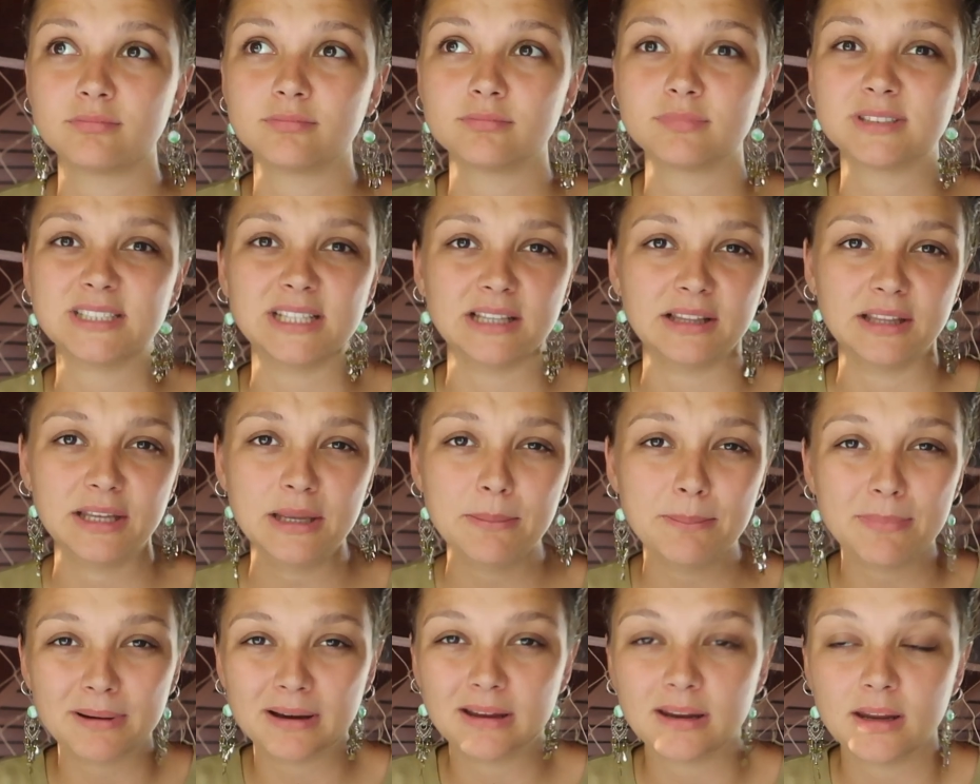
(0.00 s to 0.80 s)

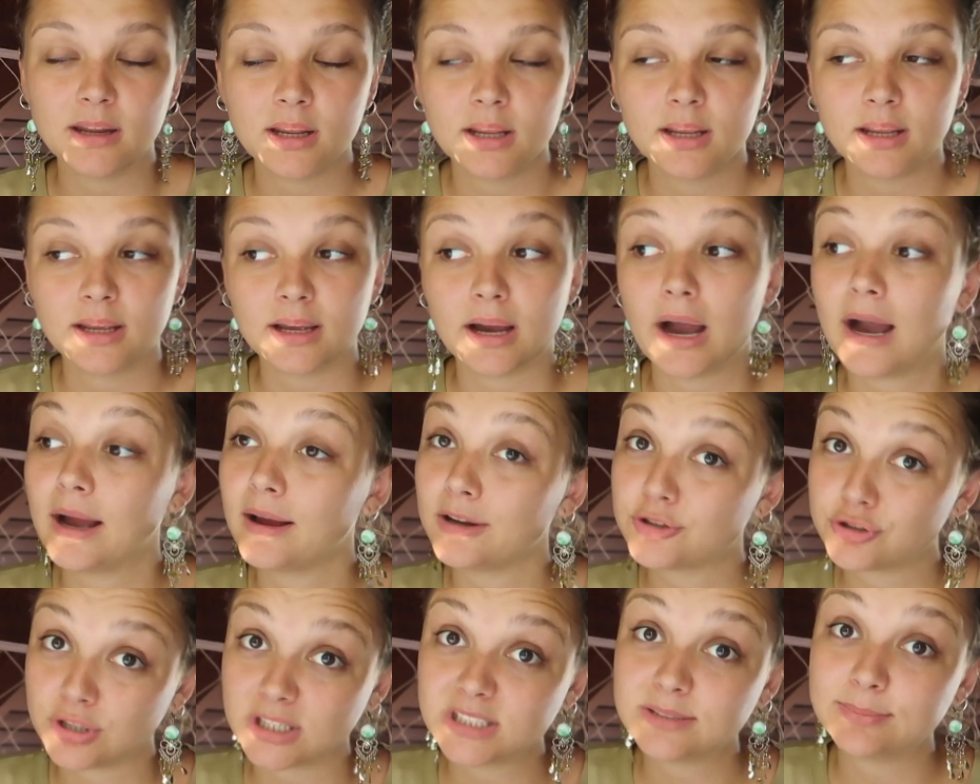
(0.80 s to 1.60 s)
silly, but
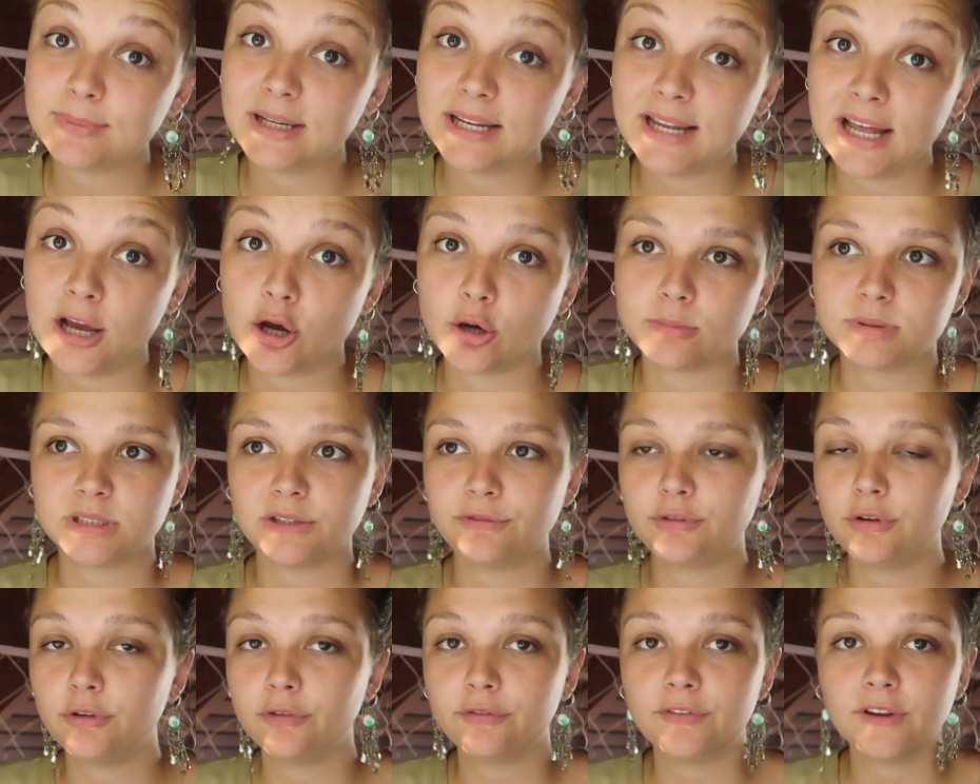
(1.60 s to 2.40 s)
trust me, it helps.
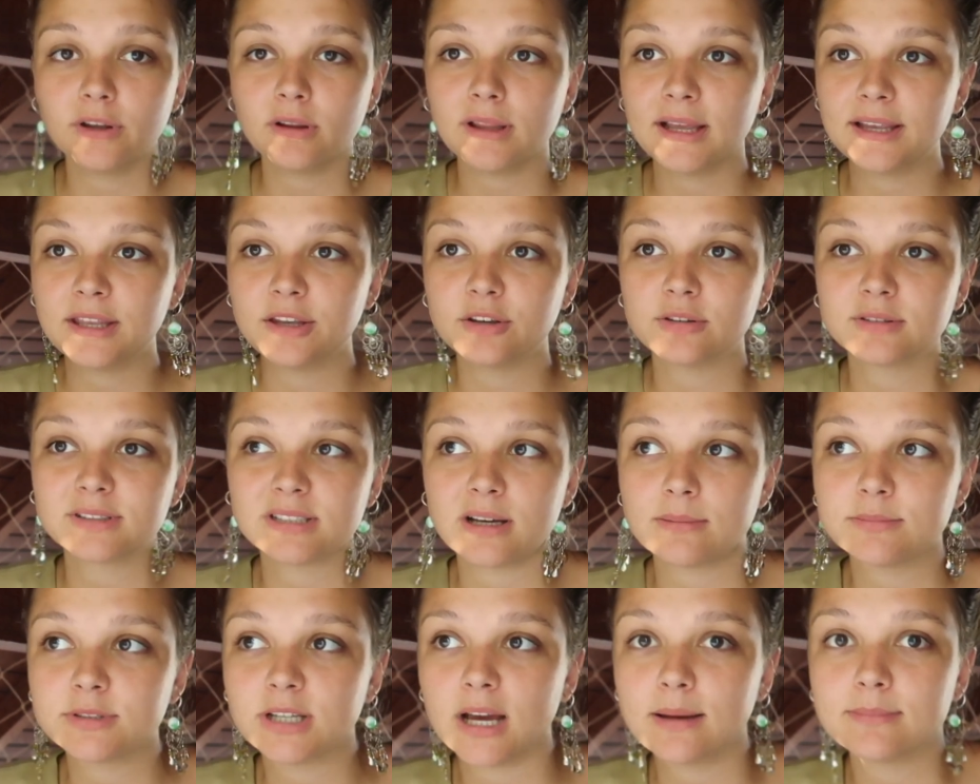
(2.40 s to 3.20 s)
If you feel like you're
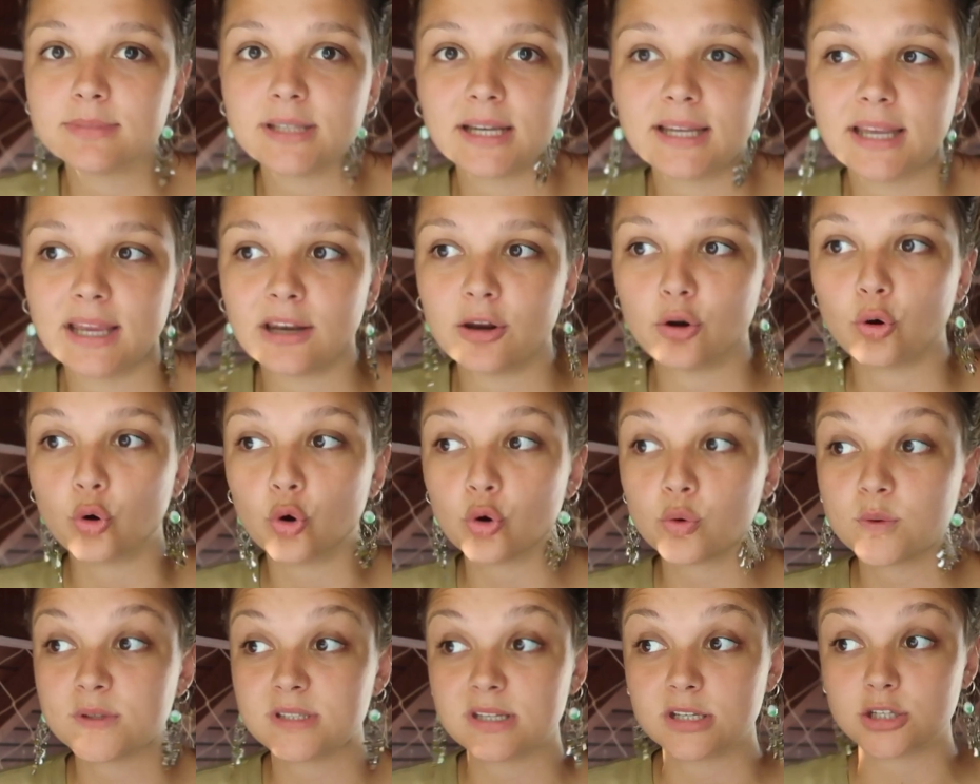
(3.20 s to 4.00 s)
sometimes like in an
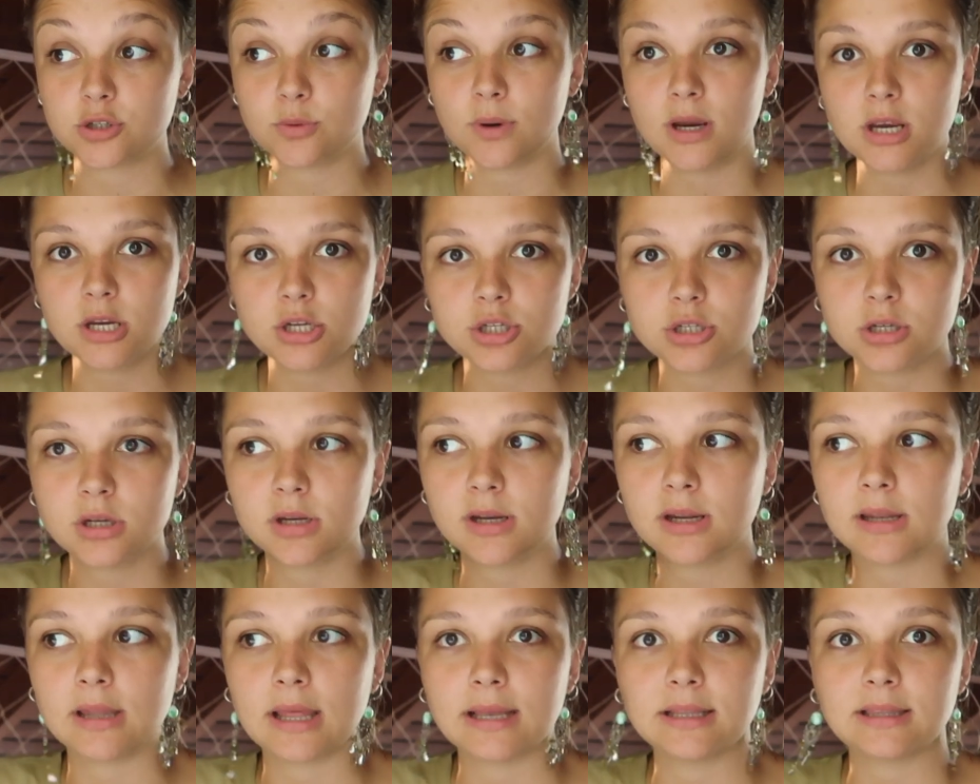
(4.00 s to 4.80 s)
awkward
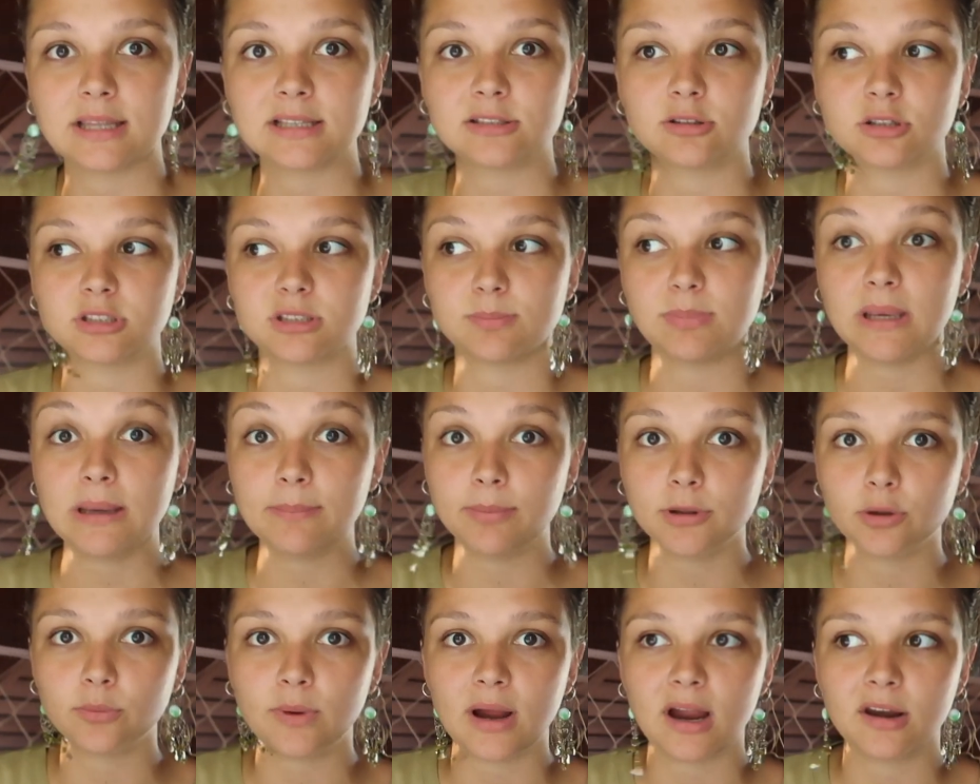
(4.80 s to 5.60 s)
situation and like there's lots of
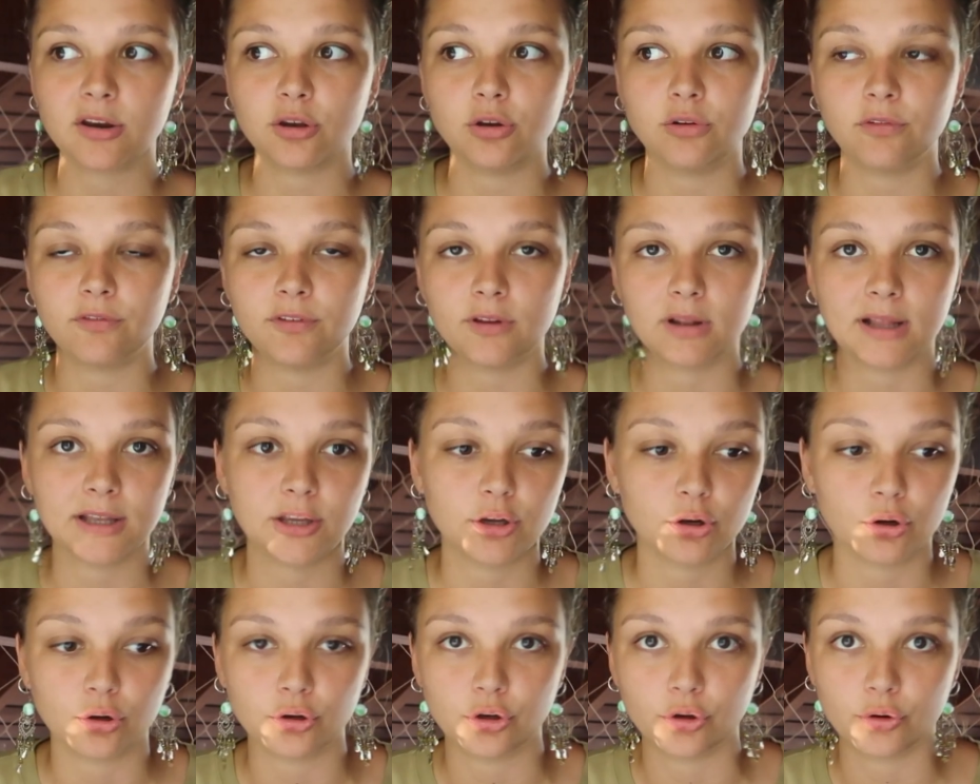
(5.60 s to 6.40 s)
people around and you feel
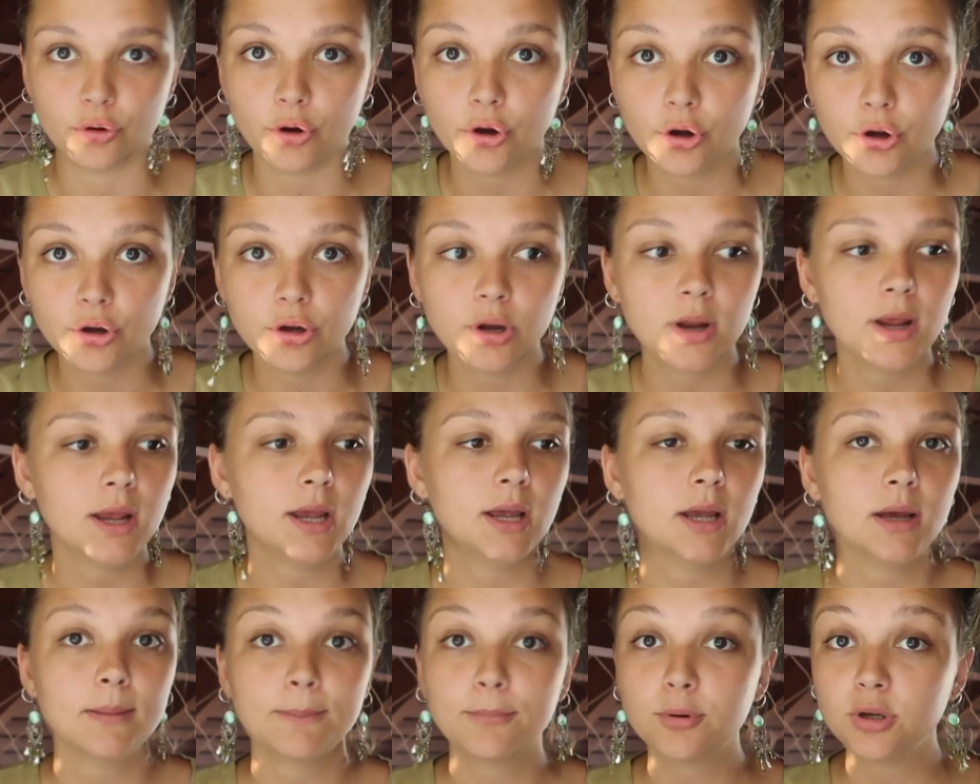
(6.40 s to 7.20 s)
like you're on your own,
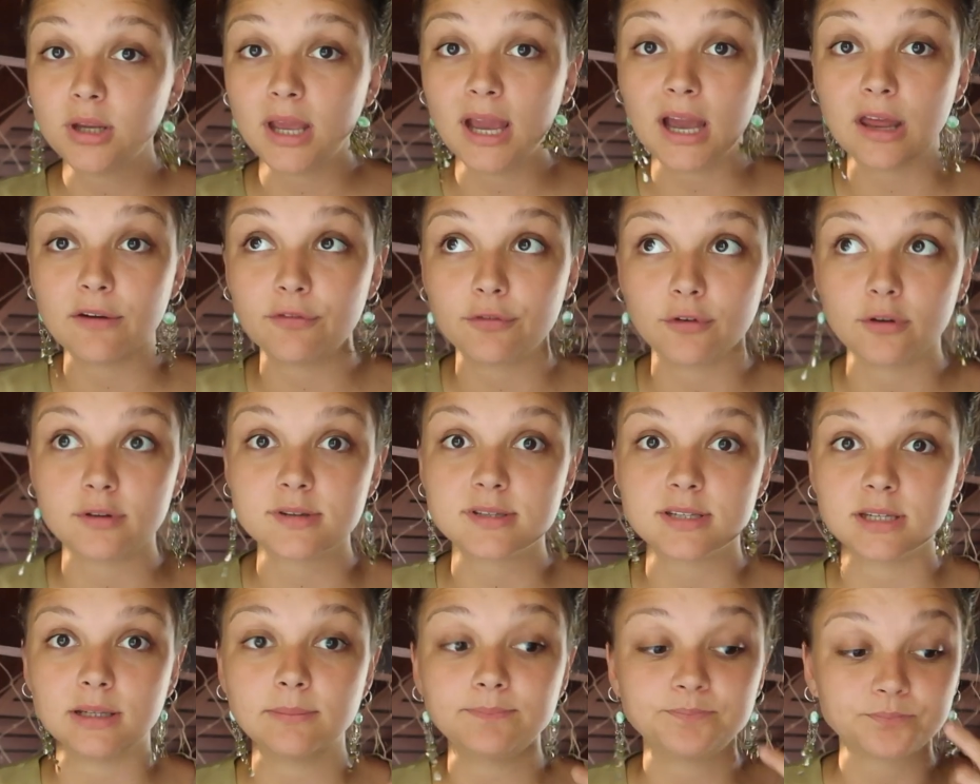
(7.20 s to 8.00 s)
put your
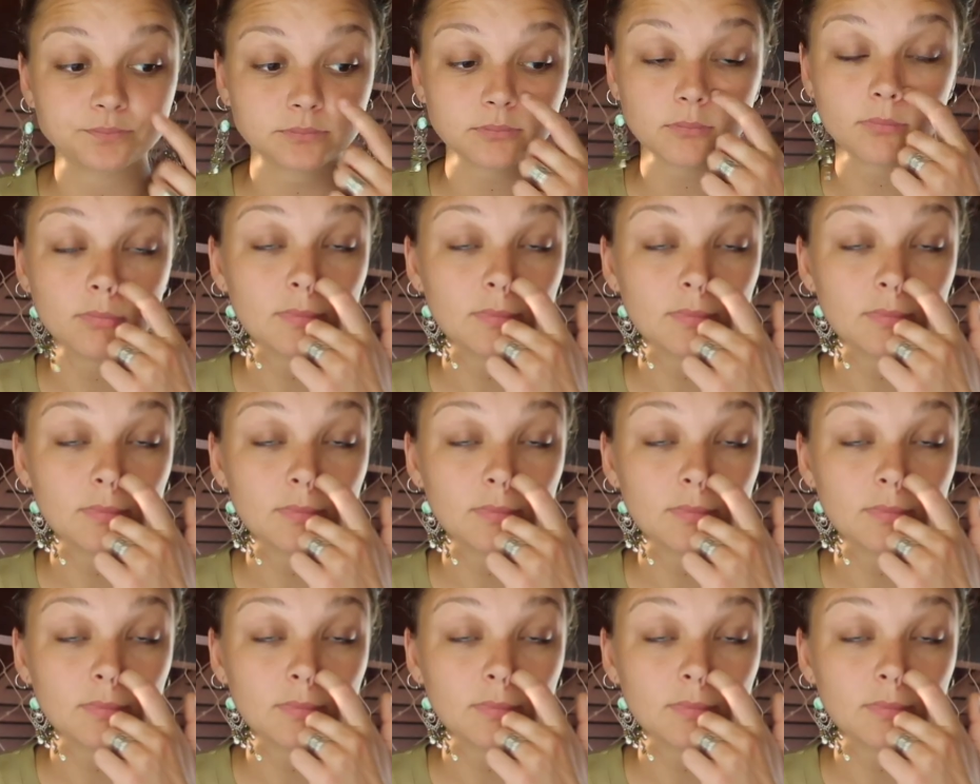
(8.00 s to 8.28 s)
headphones in.